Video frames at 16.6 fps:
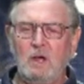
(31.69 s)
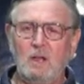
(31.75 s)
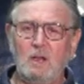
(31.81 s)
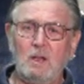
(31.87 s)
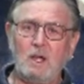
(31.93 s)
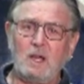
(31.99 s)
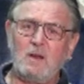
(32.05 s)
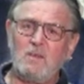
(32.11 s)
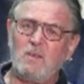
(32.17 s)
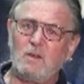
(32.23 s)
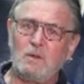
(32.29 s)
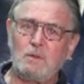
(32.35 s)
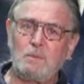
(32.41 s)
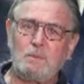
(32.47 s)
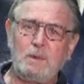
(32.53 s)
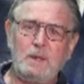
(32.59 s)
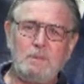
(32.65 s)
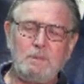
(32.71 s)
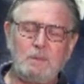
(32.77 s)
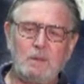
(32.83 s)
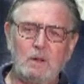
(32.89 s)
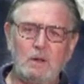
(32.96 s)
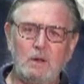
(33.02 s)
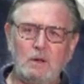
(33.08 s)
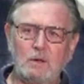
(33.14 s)
a lot of other
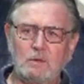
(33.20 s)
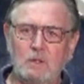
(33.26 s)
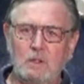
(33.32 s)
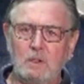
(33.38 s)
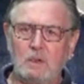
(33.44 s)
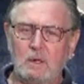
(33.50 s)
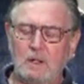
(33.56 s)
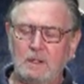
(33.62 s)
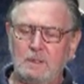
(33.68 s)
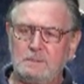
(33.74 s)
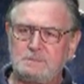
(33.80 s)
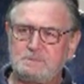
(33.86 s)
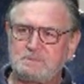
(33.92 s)
people along the line.